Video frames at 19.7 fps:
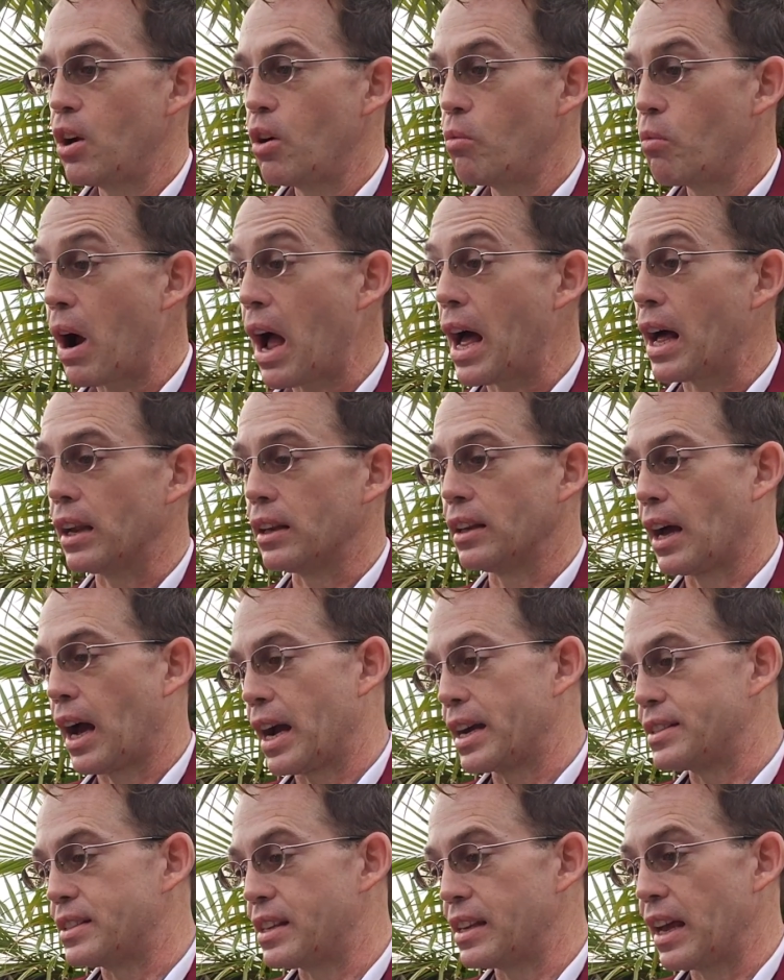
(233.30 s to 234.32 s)
Well,
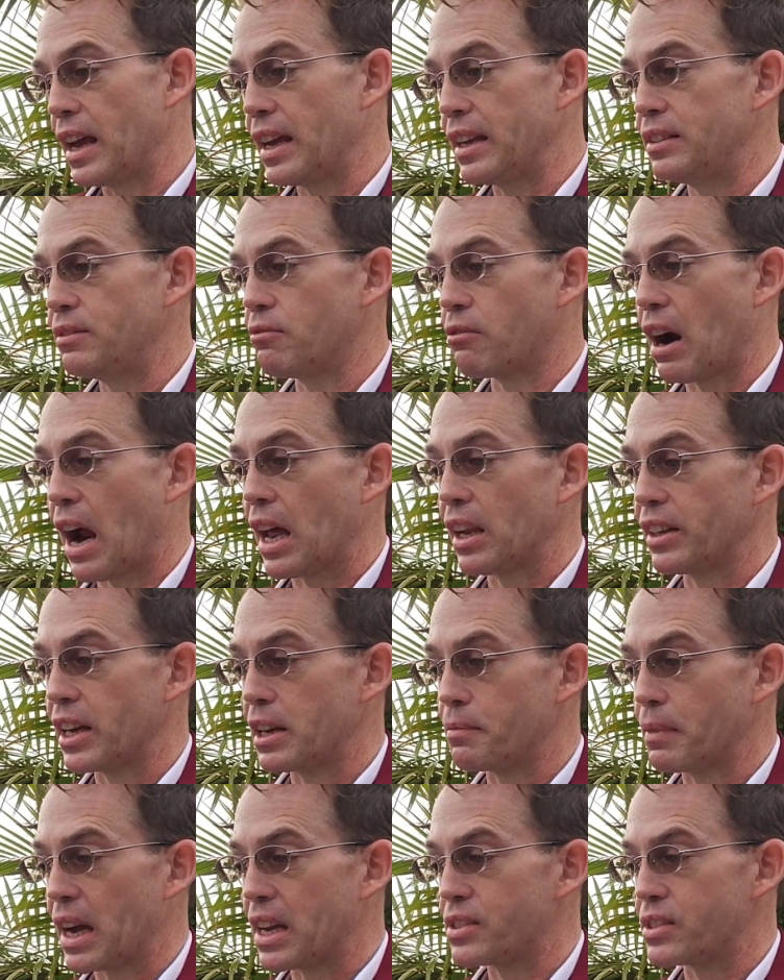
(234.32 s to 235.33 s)
I said,
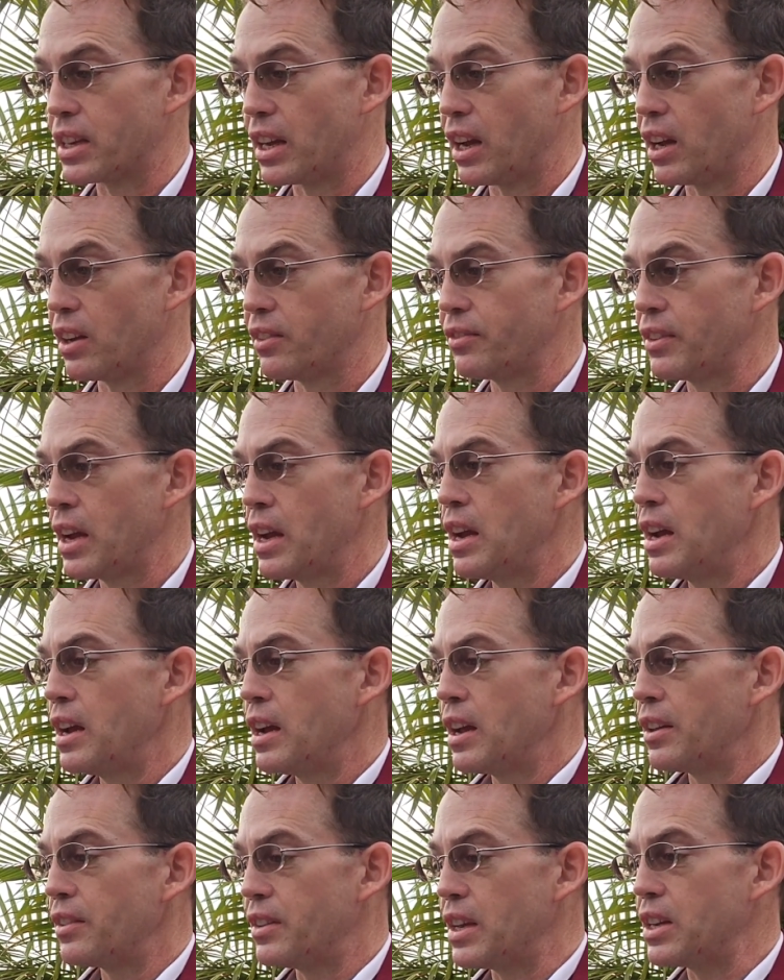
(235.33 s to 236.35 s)
rallying myself,
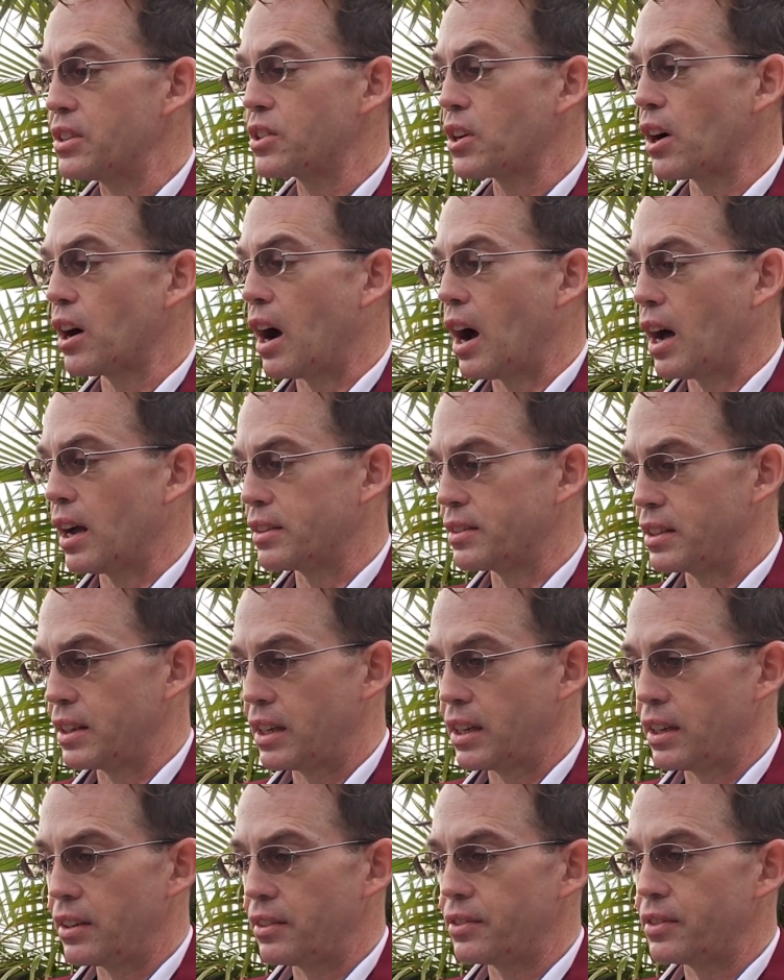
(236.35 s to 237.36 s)
these are
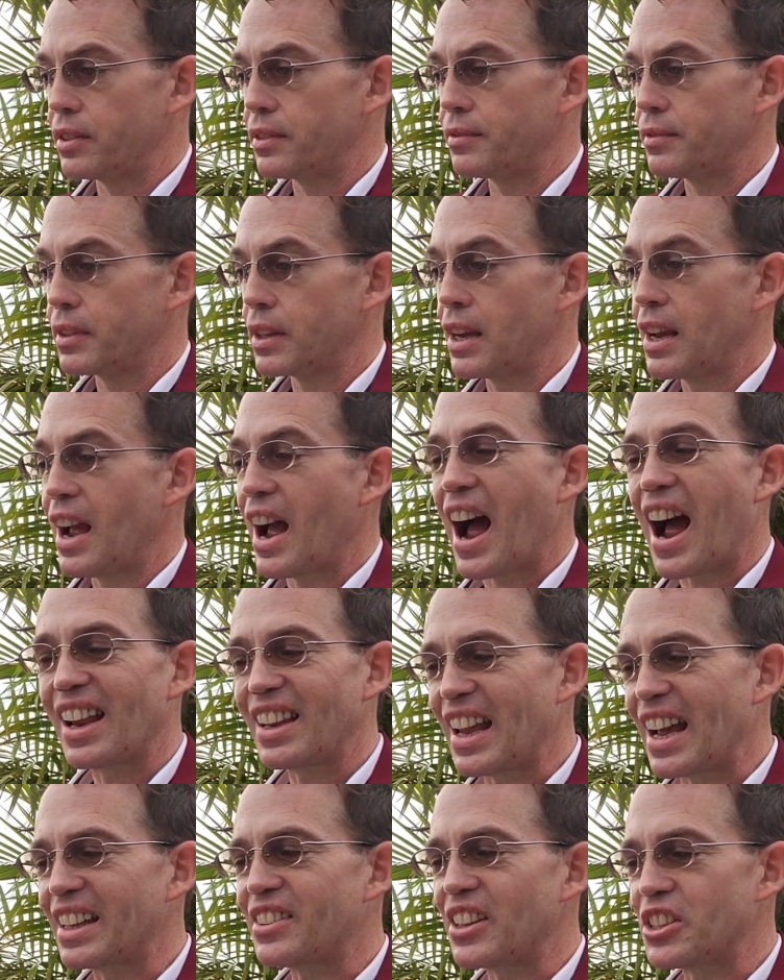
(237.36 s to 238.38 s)
endives. I
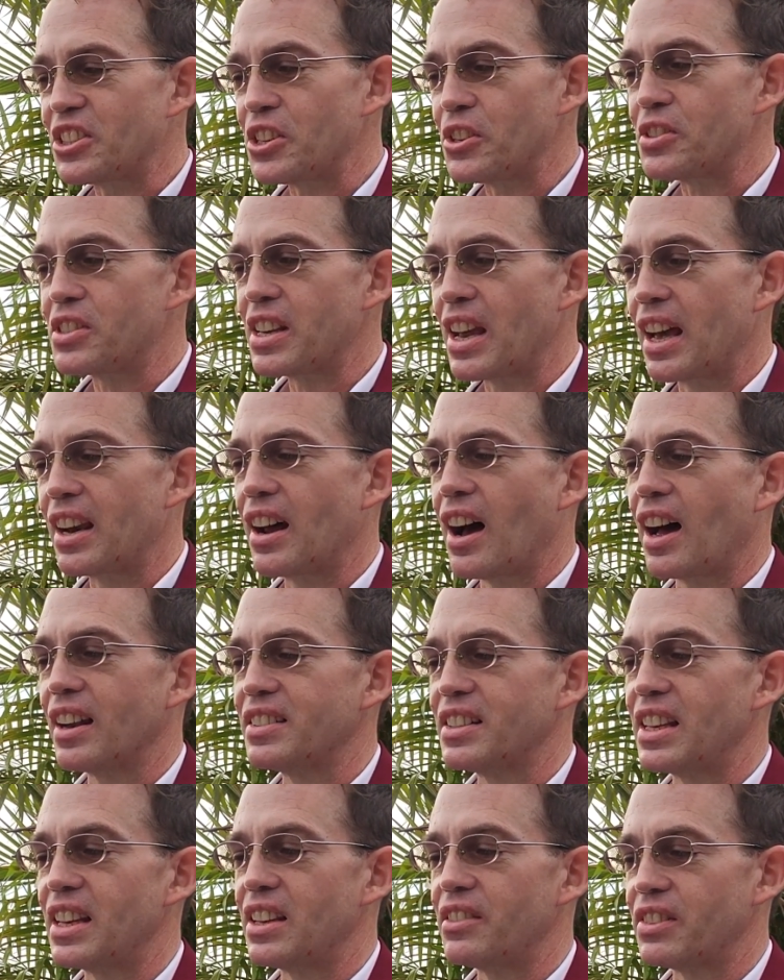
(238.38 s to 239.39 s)
like that you said
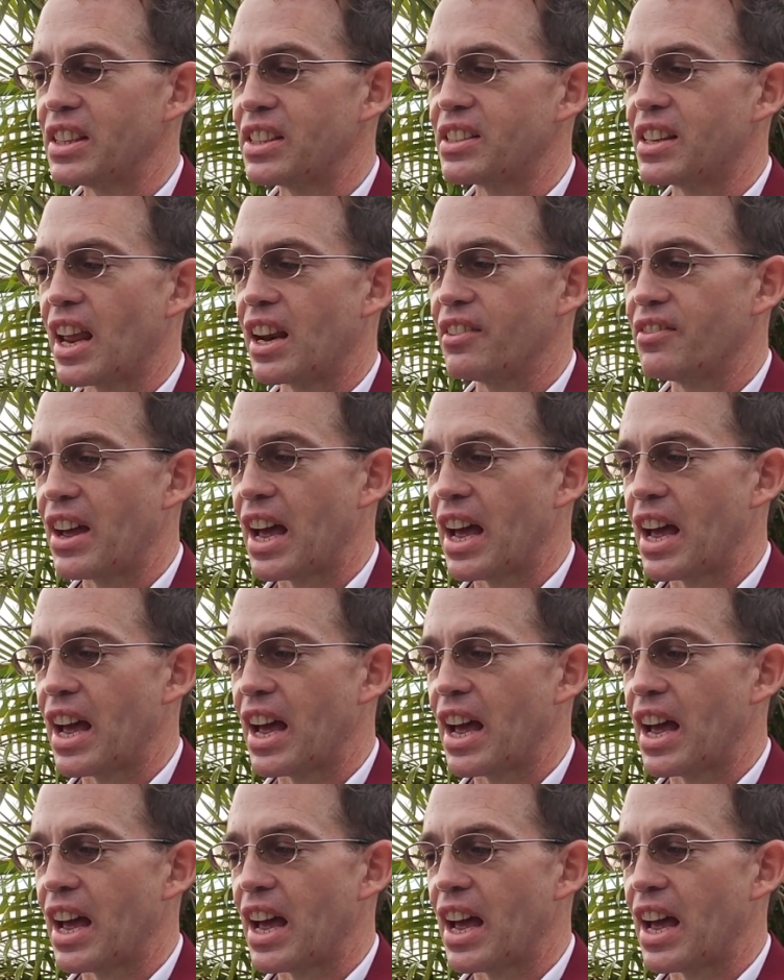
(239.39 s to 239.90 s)
endive instead of